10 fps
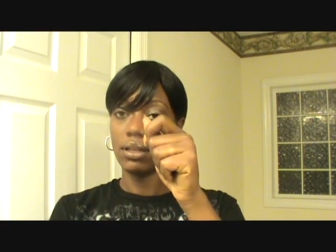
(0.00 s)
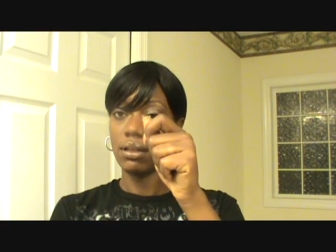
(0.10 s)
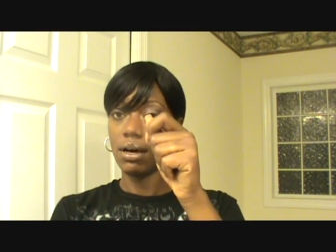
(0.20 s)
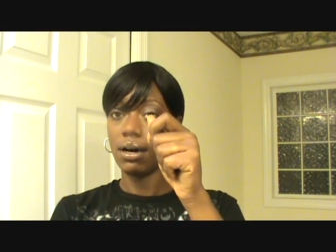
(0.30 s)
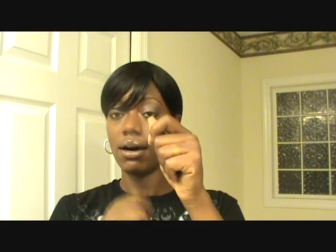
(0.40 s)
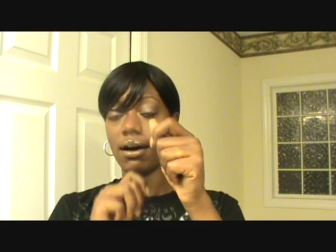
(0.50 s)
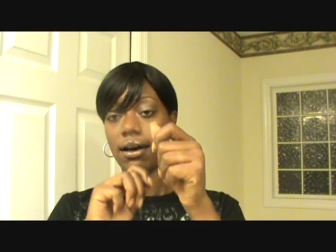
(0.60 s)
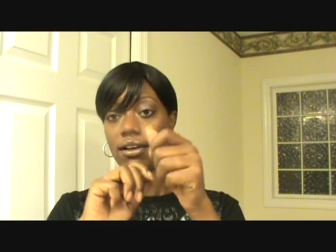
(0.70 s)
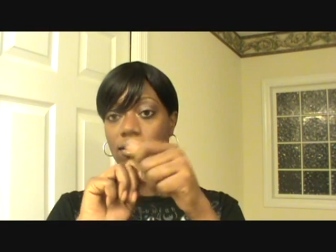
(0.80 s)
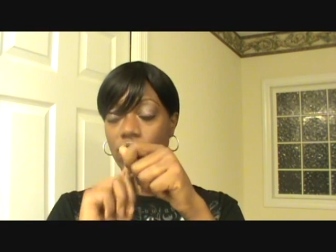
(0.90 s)

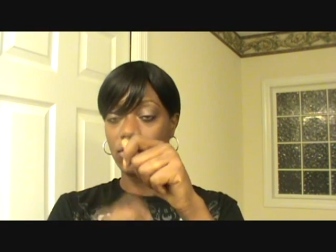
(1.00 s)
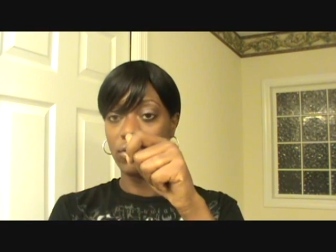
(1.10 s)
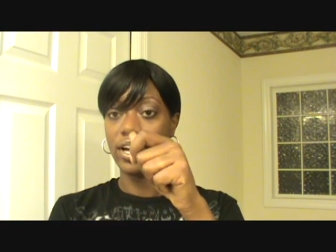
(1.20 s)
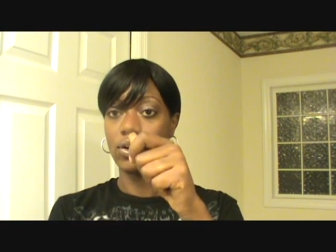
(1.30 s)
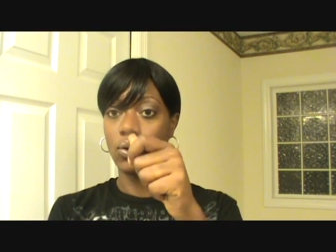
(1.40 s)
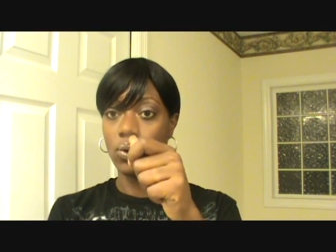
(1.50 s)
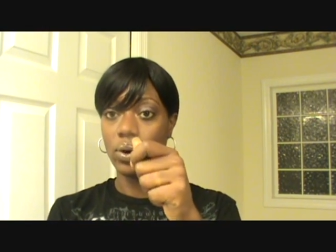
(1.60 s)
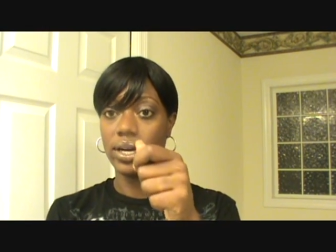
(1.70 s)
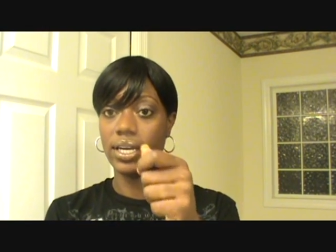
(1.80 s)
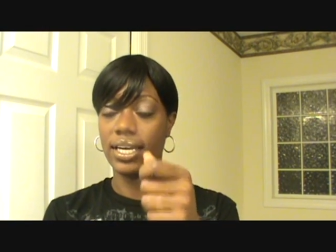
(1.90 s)
the thread
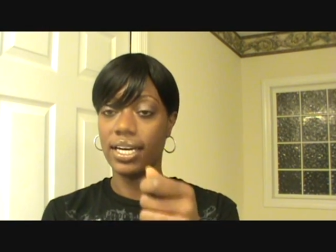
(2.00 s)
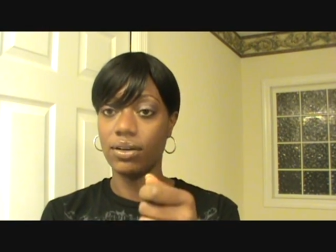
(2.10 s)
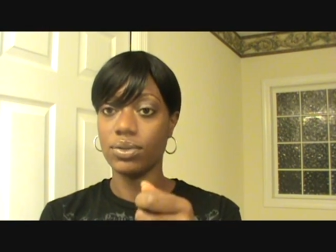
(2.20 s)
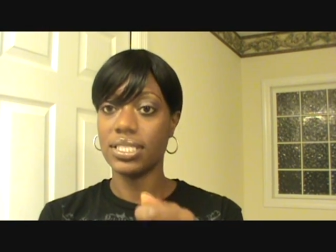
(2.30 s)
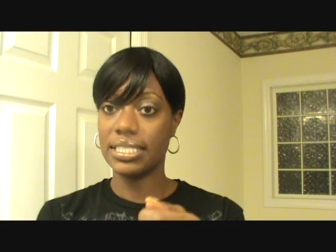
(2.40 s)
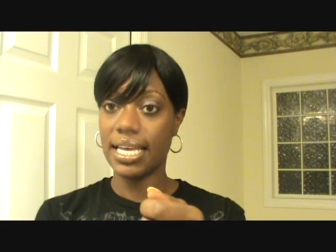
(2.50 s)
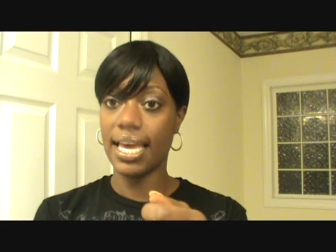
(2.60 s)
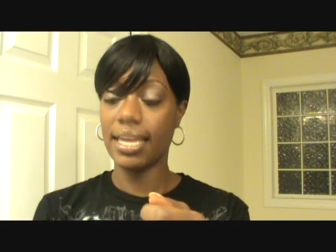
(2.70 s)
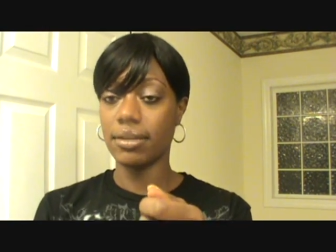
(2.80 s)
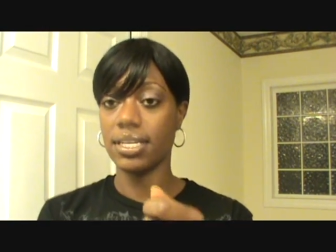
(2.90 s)
on and it'll
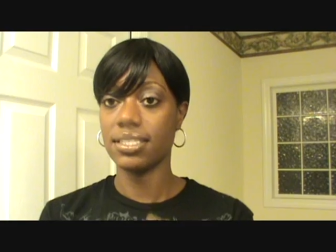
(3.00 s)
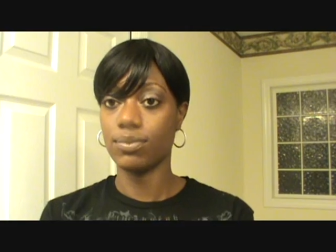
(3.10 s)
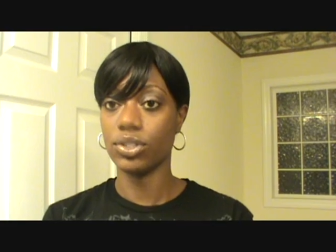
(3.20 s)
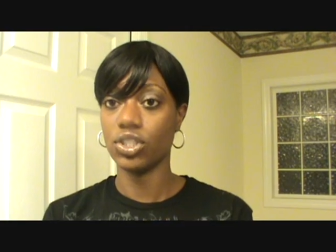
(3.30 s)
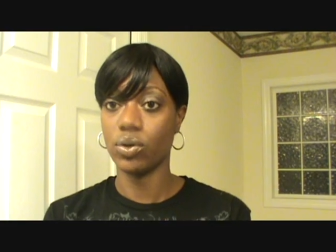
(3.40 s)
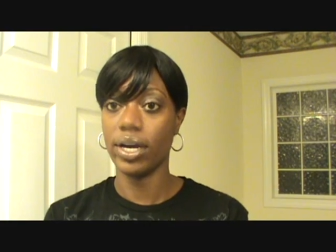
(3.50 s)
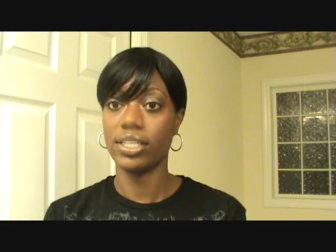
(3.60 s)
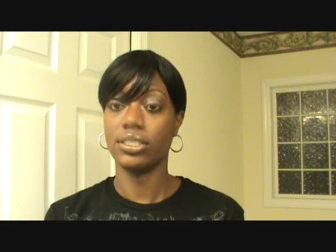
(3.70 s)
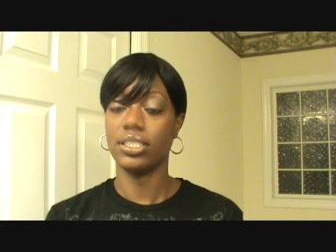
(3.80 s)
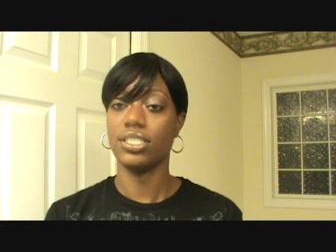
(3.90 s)
stay is what you'll
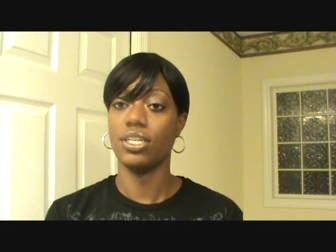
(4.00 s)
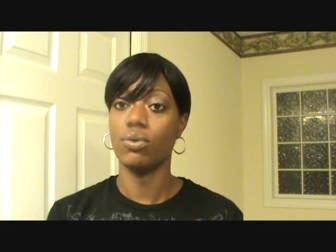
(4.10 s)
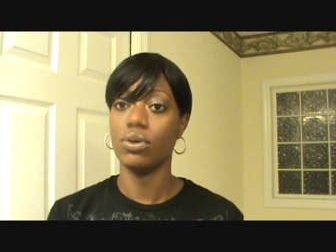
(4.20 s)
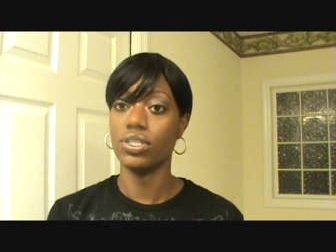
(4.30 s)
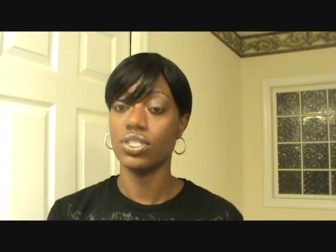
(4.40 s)
actually sew on.